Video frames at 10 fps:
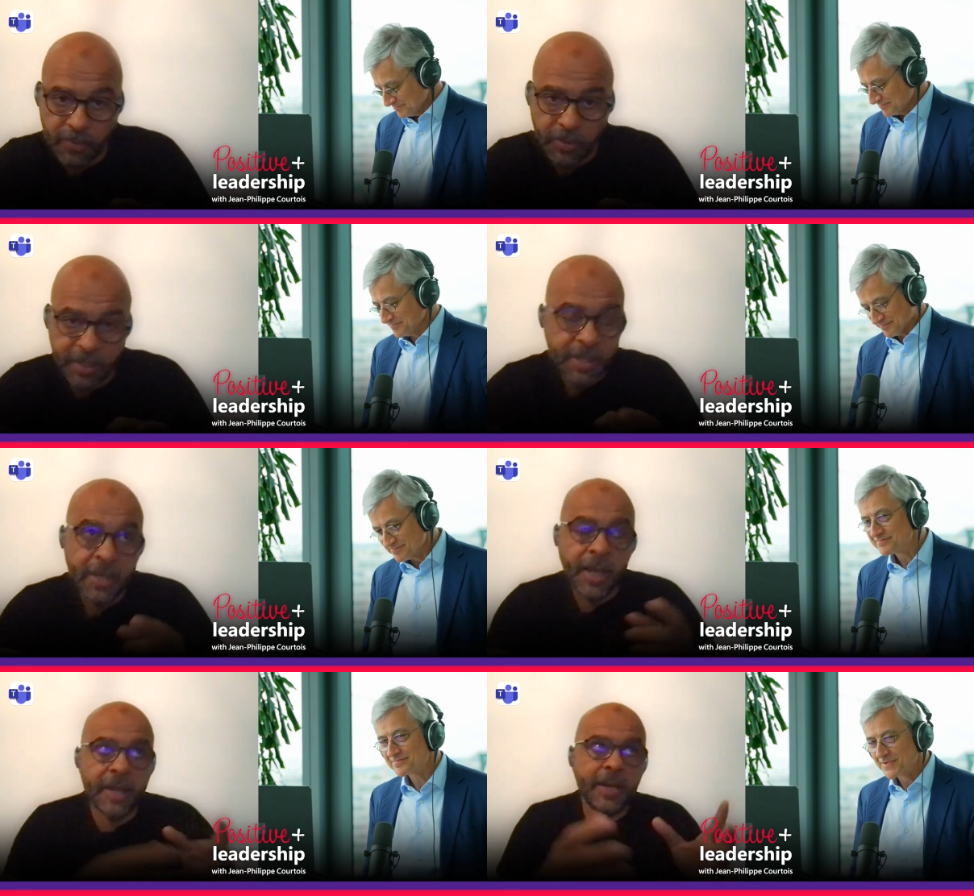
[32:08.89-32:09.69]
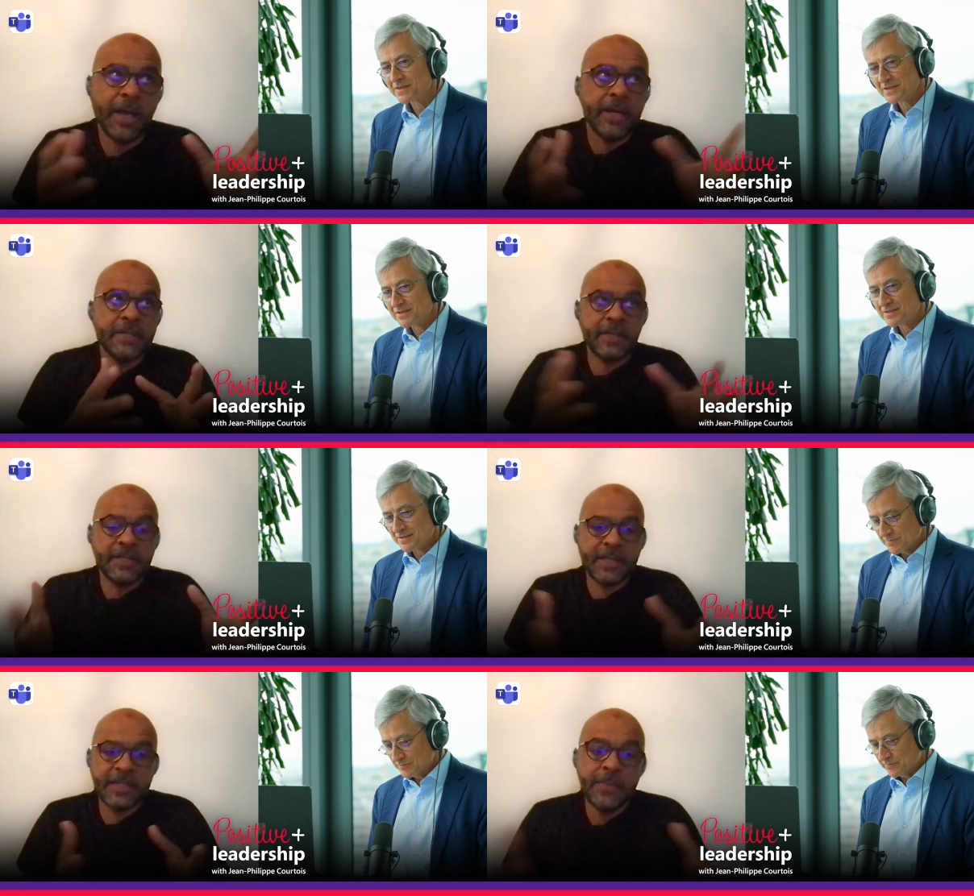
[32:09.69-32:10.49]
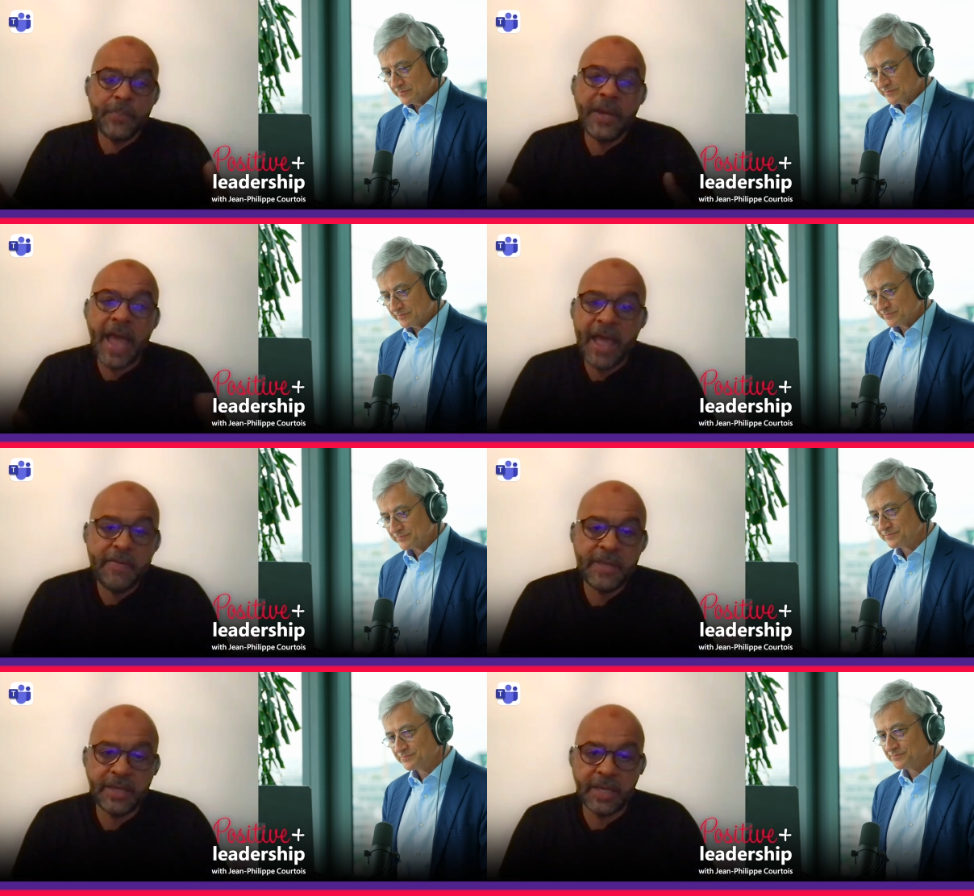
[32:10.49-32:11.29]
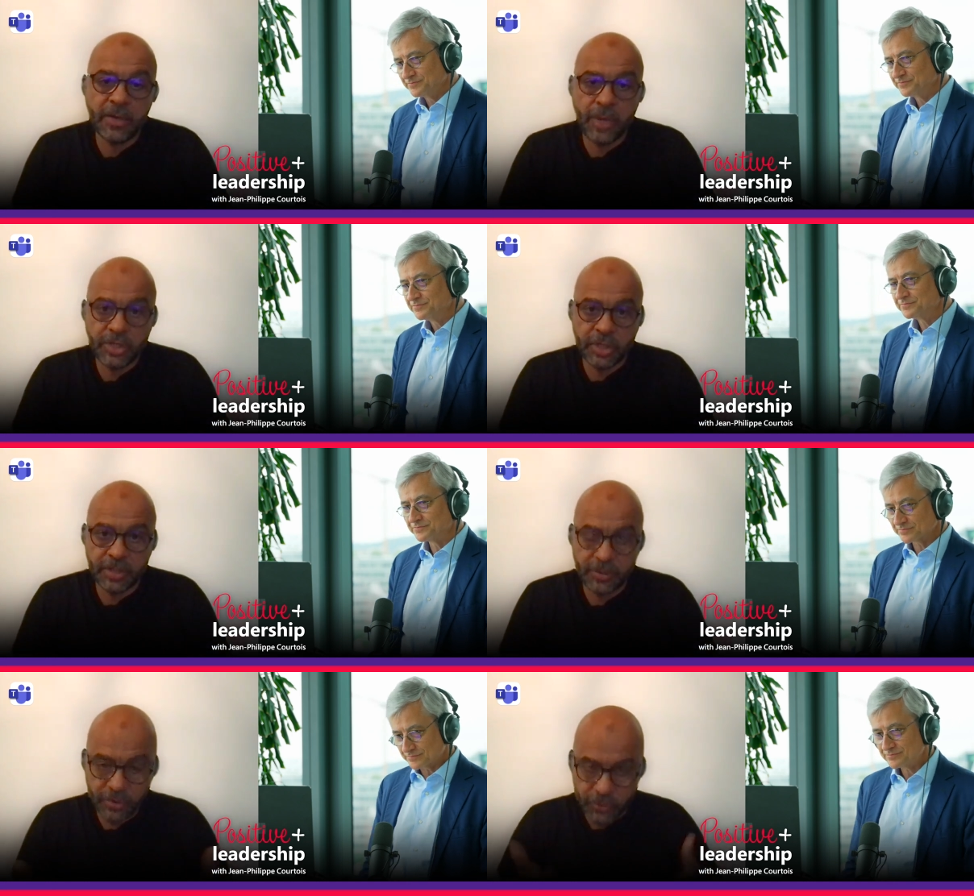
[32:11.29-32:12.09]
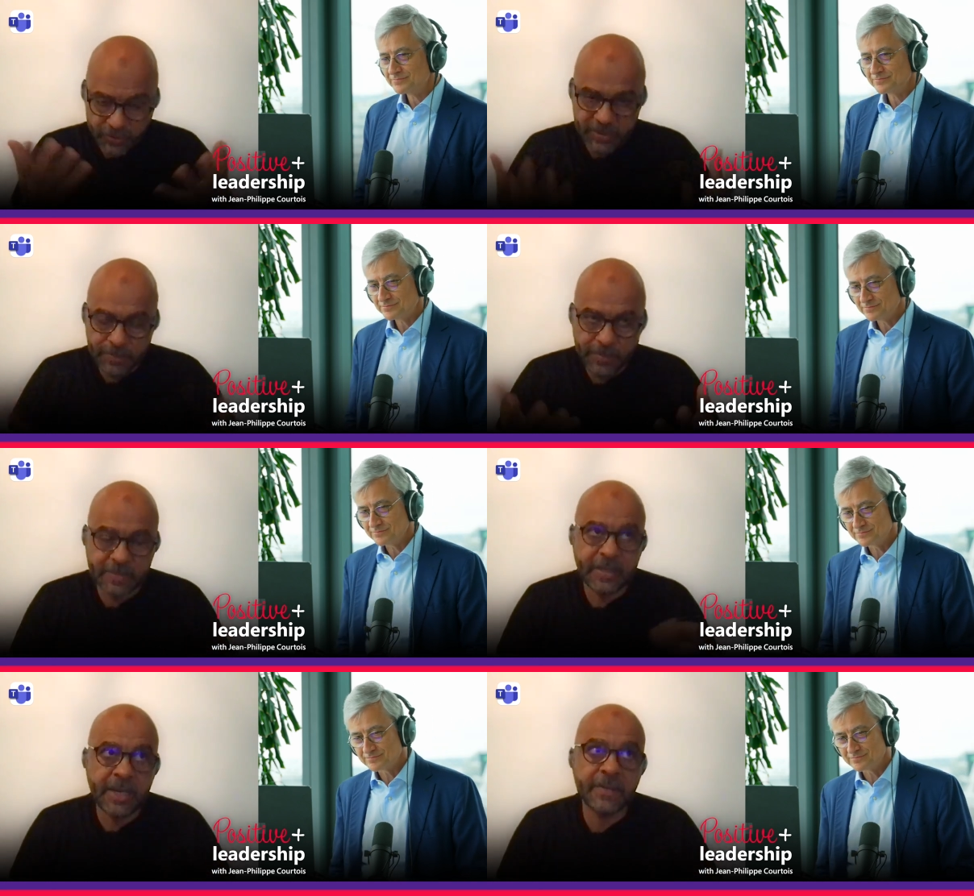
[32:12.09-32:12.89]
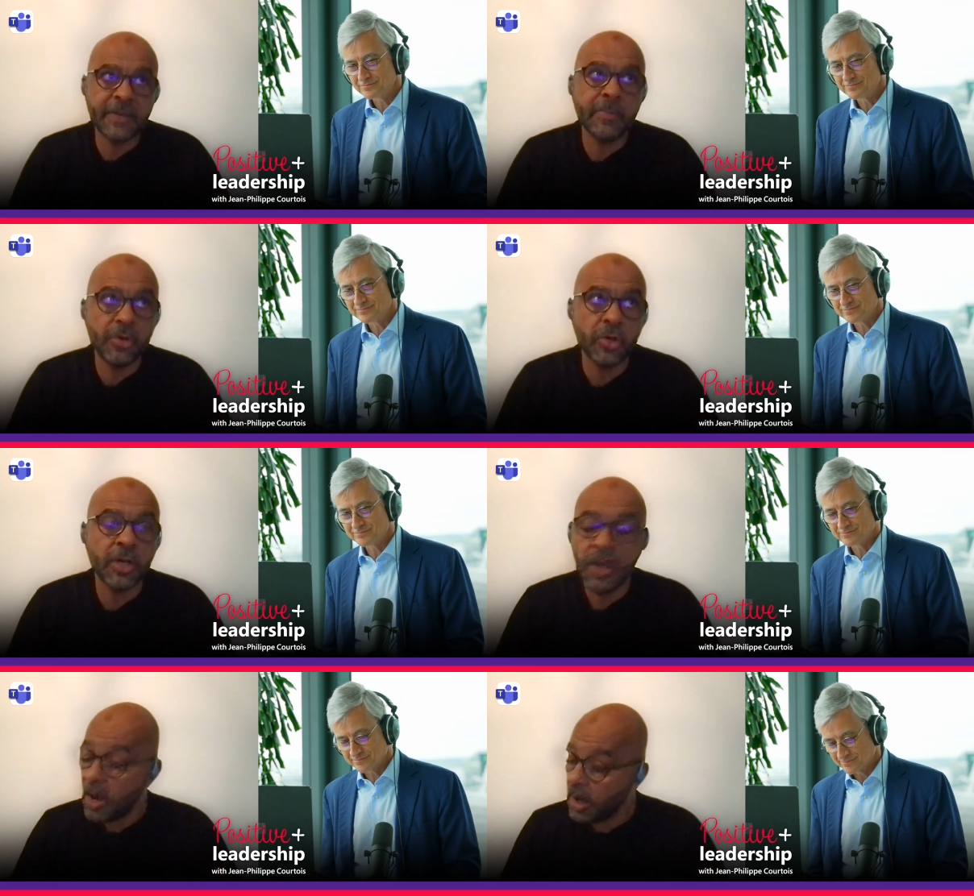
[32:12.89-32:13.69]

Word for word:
Speaker 1: Okay, and and it's it's a simple ending equation. You're, you're simply telling them, look,